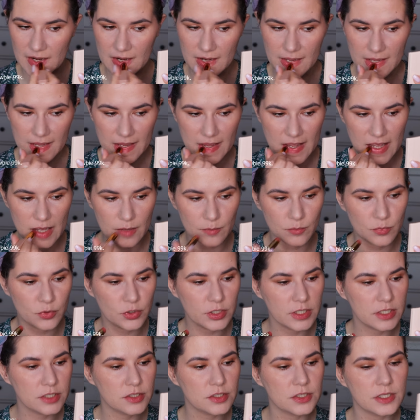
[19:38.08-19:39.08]
Like a
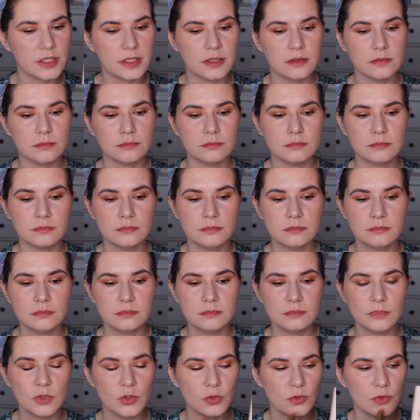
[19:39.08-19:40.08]
brick shade,
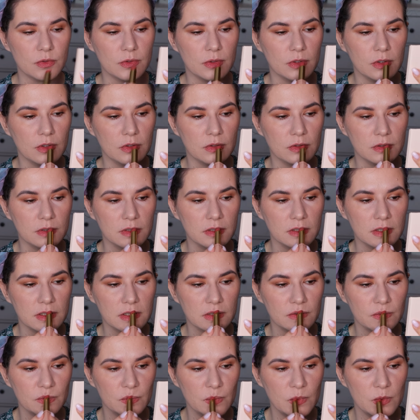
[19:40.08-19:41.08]
more on
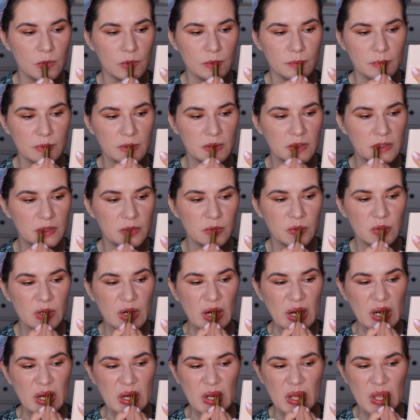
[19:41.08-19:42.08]
the warmer
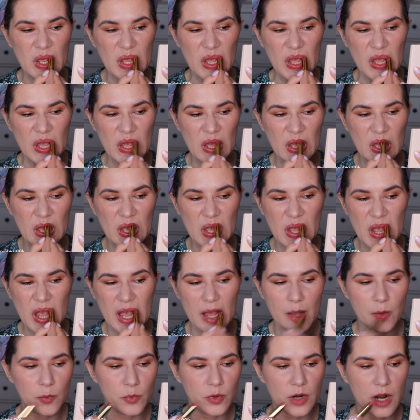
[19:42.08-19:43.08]
red,
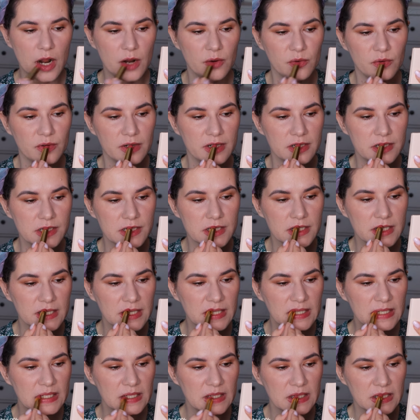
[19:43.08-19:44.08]
brown red
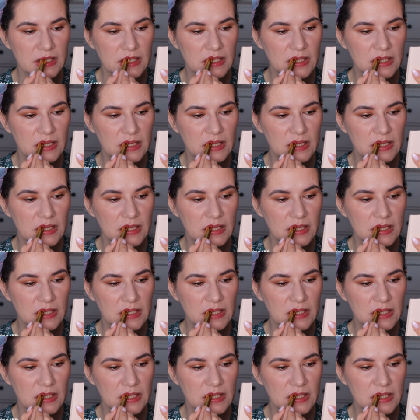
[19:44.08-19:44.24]
shade.